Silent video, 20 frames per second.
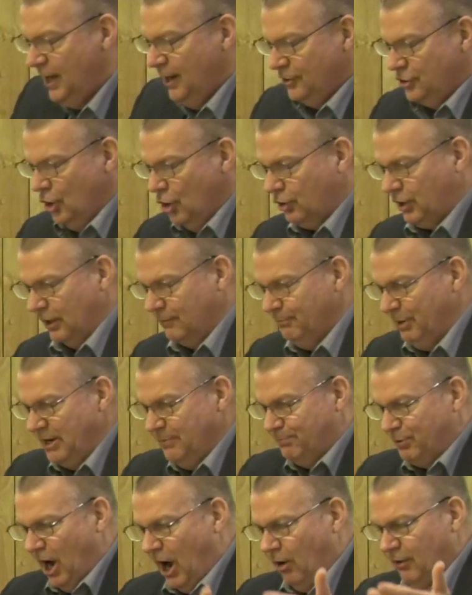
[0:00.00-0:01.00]
You can be
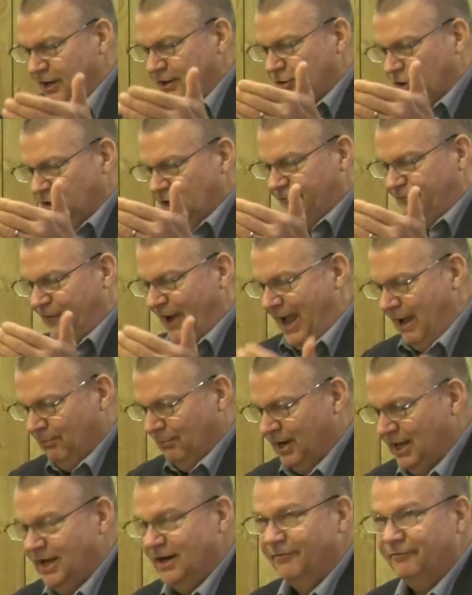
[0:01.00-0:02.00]
brought into the
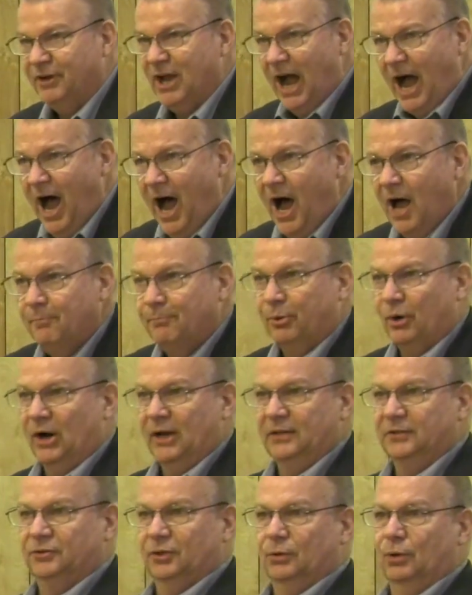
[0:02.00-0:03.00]
family of God,
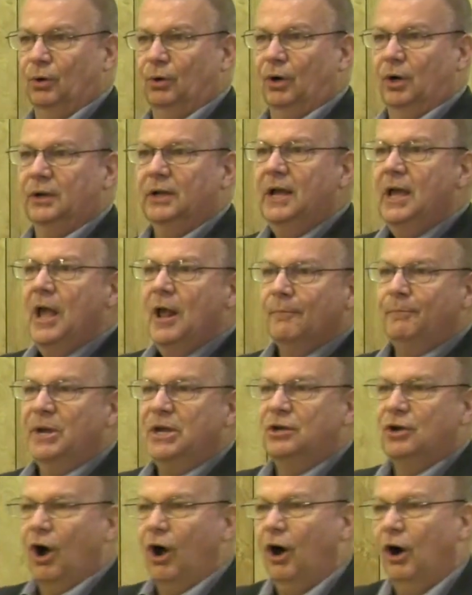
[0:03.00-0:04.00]
praise the Lord,
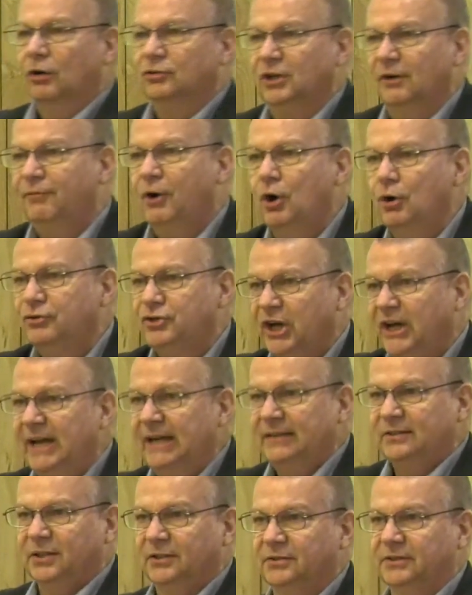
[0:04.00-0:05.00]
because of who
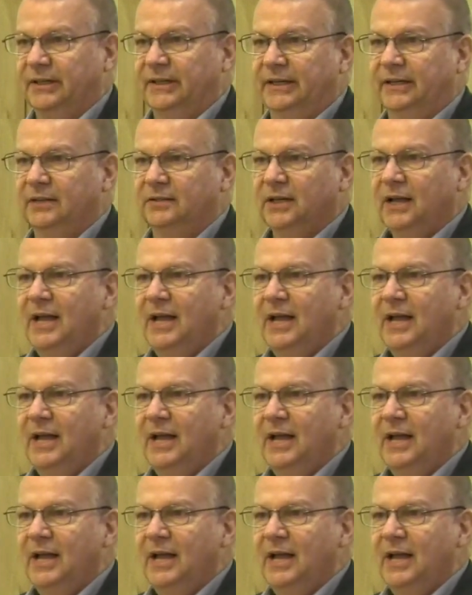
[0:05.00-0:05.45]
Jesus is